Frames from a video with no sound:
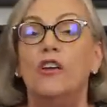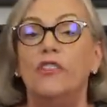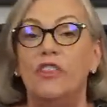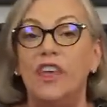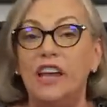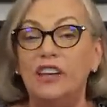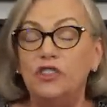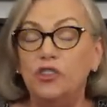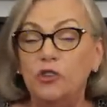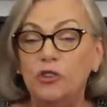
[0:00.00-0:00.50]

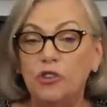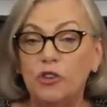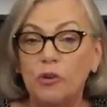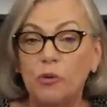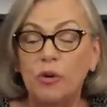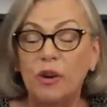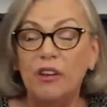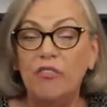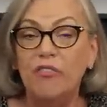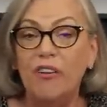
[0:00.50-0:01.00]
They do the
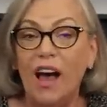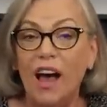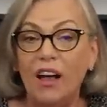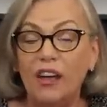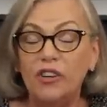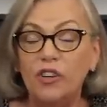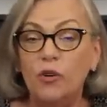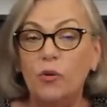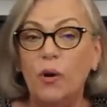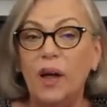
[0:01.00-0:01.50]

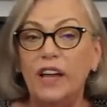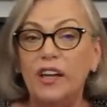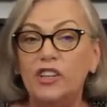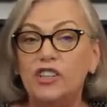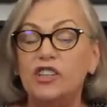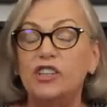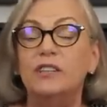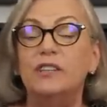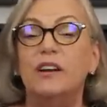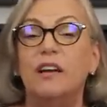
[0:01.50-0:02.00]

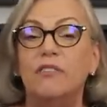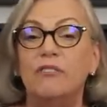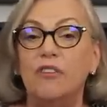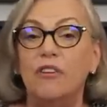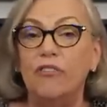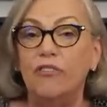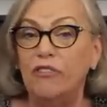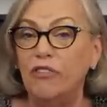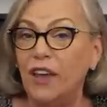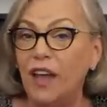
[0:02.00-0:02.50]
revaluation of
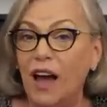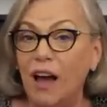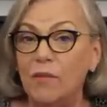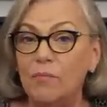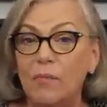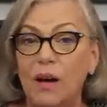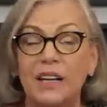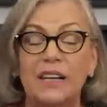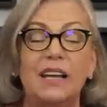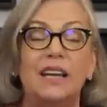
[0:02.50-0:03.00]
the fiat
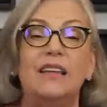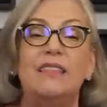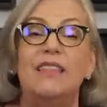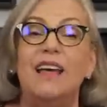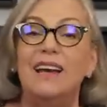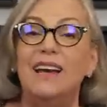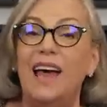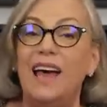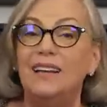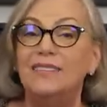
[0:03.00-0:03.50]
money
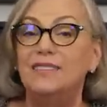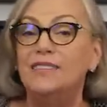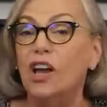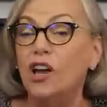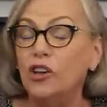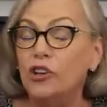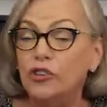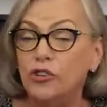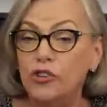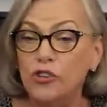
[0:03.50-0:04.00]
that has
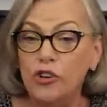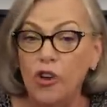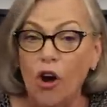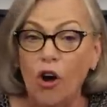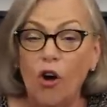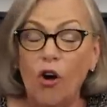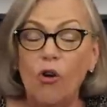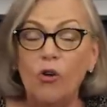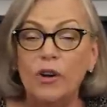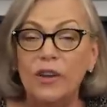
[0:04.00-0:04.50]

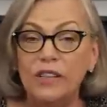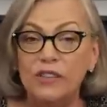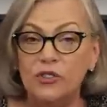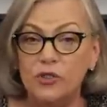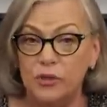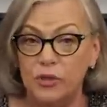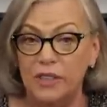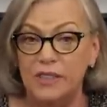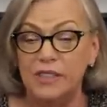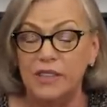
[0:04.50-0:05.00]
no
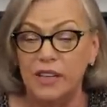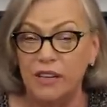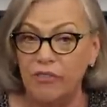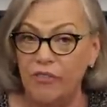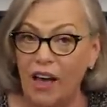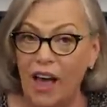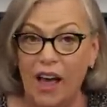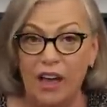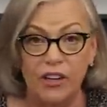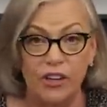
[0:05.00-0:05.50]
intrinsic
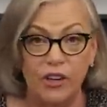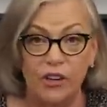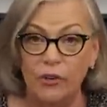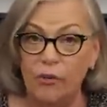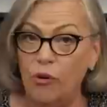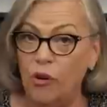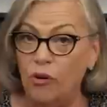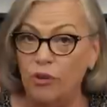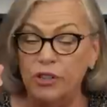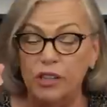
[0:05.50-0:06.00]

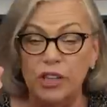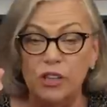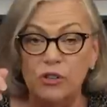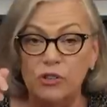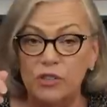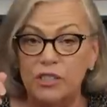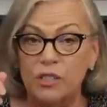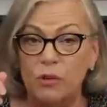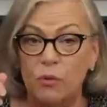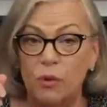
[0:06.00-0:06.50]
value, only
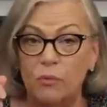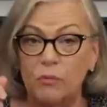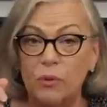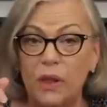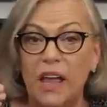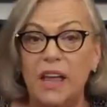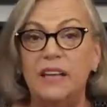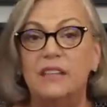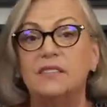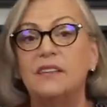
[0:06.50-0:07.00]
used in one
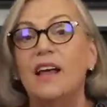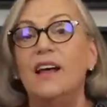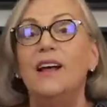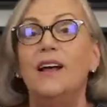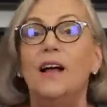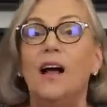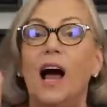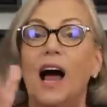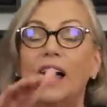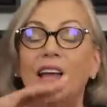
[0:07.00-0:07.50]
place,
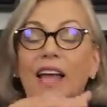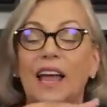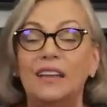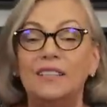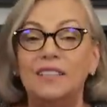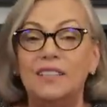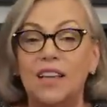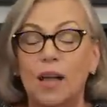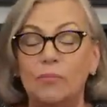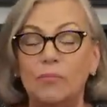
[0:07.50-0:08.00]

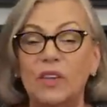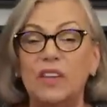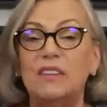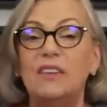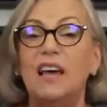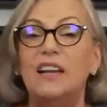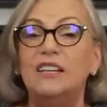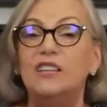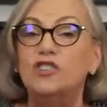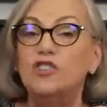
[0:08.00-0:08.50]
against something
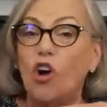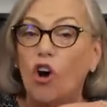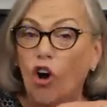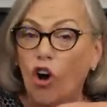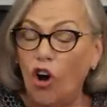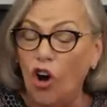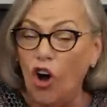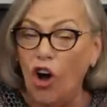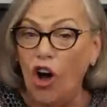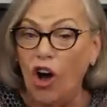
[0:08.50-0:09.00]
that is
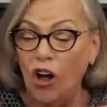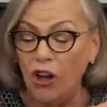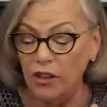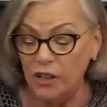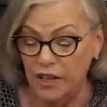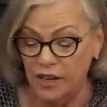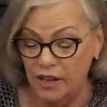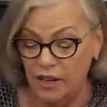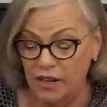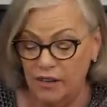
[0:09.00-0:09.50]
all